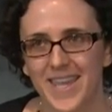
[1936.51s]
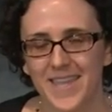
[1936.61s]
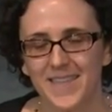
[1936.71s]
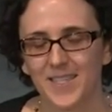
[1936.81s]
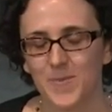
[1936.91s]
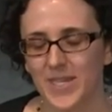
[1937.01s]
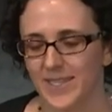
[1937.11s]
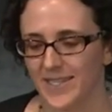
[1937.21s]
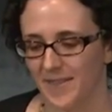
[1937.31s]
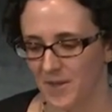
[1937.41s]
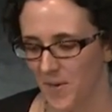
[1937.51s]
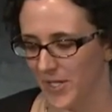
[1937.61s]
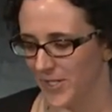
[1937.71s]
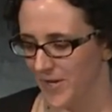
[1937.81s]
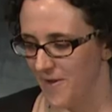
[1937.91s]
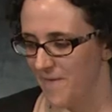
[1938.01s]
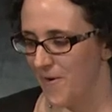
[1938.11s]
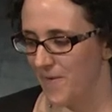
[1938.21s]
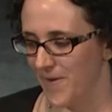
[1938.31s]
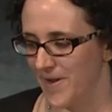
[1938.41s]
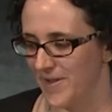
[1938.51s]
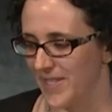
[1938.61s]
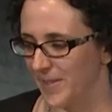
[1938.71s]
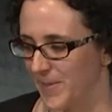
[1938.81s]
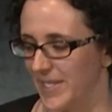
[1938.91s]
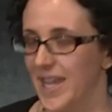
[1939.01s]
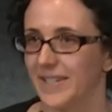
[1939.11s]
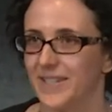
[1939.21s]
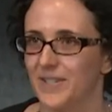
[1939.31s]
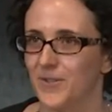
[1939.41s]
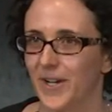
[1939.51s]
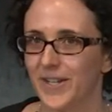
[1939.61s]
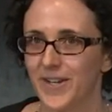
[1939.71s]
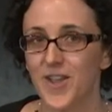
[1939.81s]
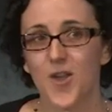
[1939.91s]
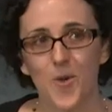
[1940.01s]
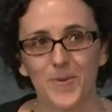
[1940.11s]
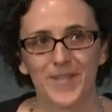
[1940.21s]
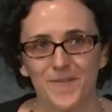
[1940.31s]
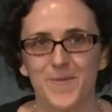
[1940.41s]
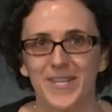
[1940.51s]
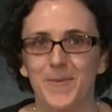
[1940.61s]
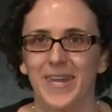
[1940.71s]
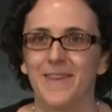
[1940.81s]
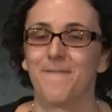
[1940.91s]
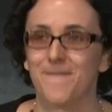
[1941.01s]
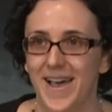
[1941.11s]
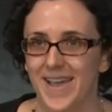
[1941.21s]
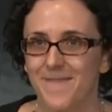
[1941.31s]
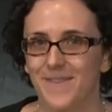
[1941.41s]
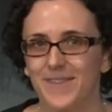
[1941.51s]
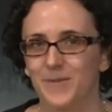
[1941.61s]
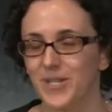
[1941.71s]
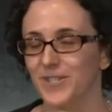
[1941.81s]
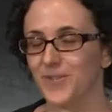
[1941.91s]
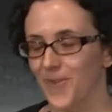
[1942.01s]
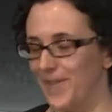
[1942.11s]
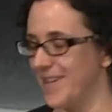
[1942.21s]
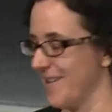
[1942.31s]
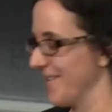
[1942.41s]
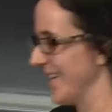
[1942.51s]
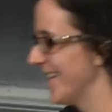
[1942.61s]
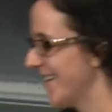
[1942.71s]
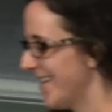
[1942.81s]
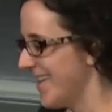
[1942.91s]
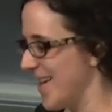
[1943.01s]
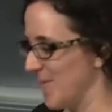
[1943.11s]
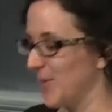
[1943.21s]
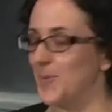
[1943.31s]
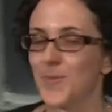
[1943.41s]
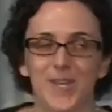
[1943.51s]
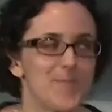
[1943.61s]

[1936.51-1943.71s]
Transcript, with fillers: and this means on the question of overall, this was an excellent instructor, almost everybody's picking a five, which is strongly agree. Um, so it's pretty